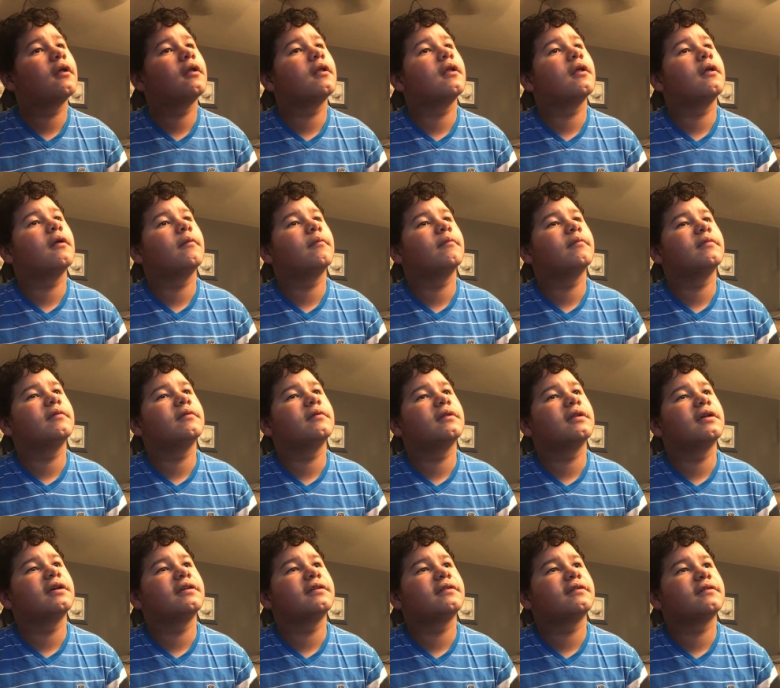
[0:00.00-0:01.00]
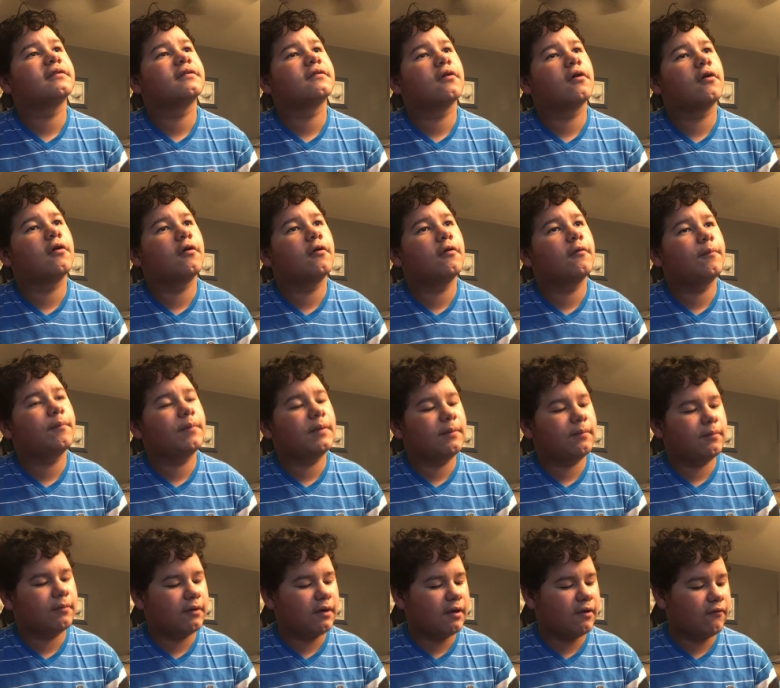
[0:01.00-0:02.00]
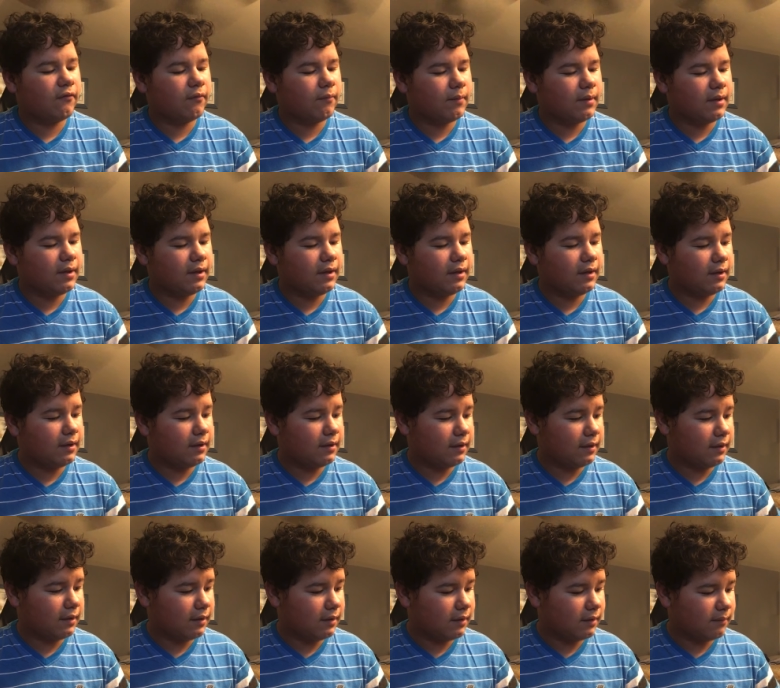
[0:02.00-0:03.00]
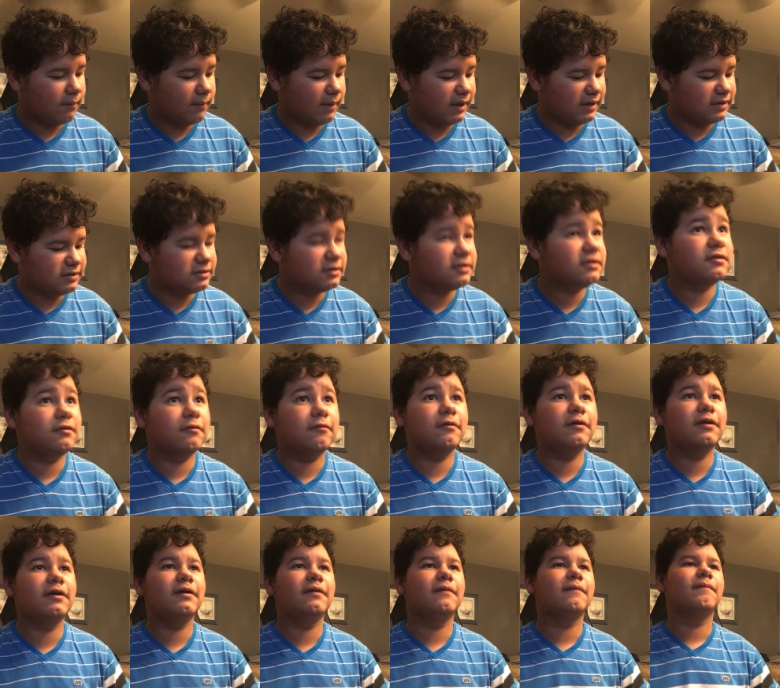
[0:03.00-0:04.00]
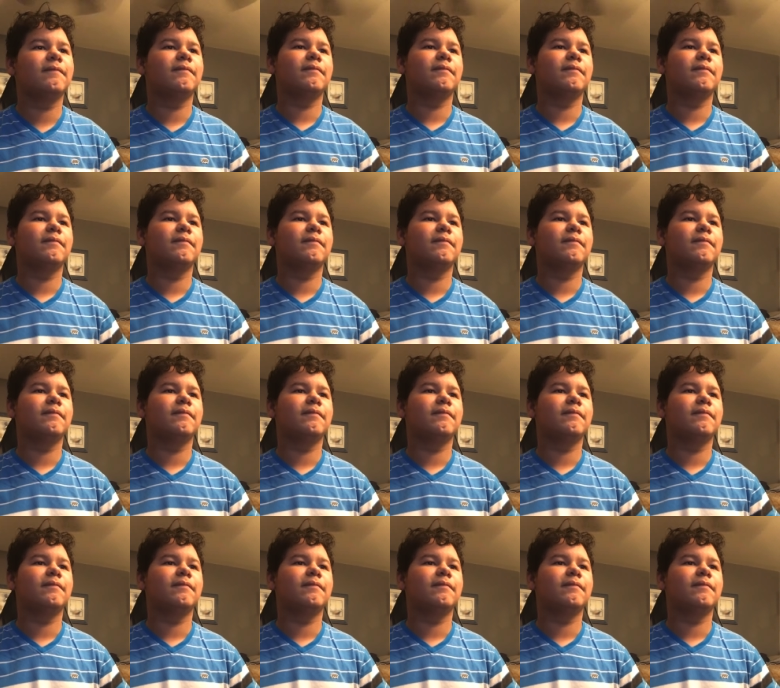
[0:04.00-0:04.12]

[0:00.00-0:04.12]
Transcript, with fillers: Um, let's hope people have a mic. Um, actually, you know what?